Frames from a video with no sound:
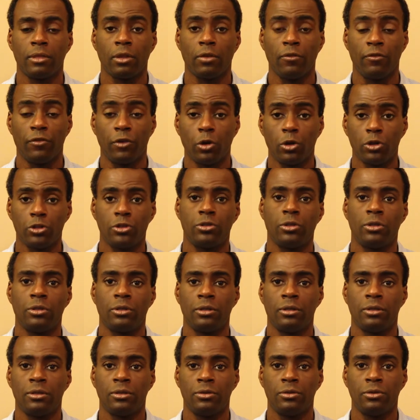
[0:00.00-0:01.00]
Of course,
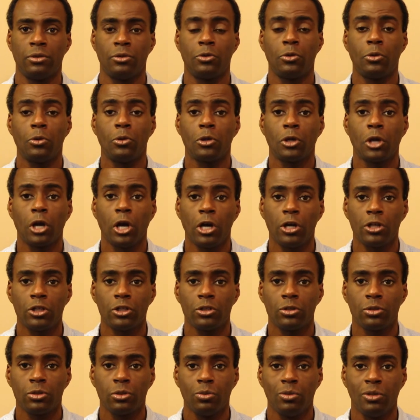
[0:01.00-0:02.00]
the total
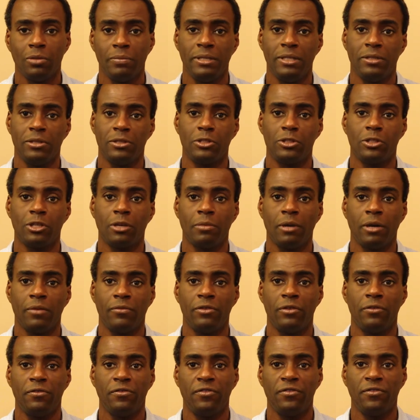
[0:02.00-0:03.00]
cost will be the sum
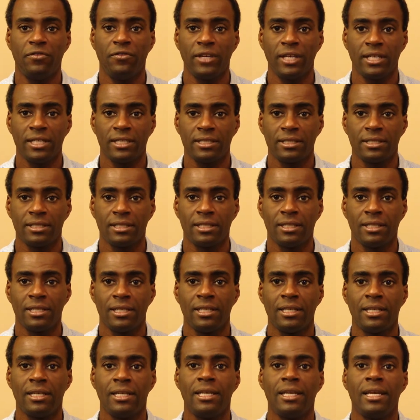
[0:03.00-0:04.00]
of the fixed
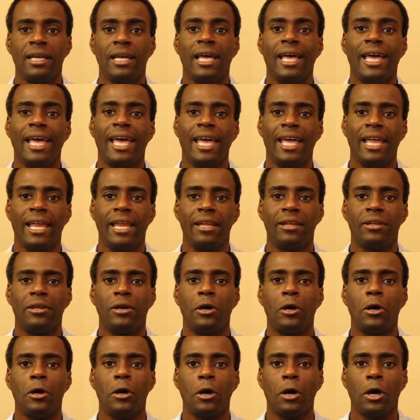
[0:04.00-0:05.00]
and
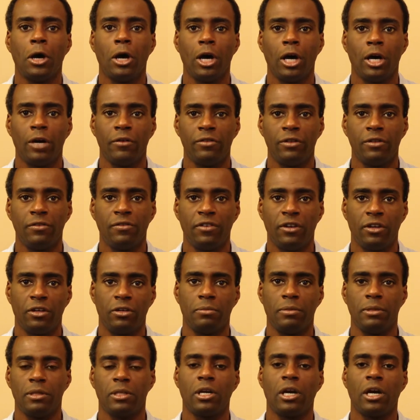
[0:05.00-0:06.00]
of the
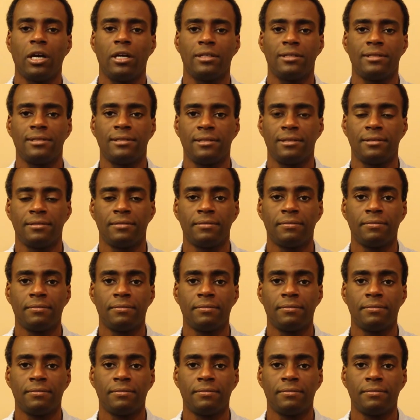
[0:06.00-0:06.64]
variable cost.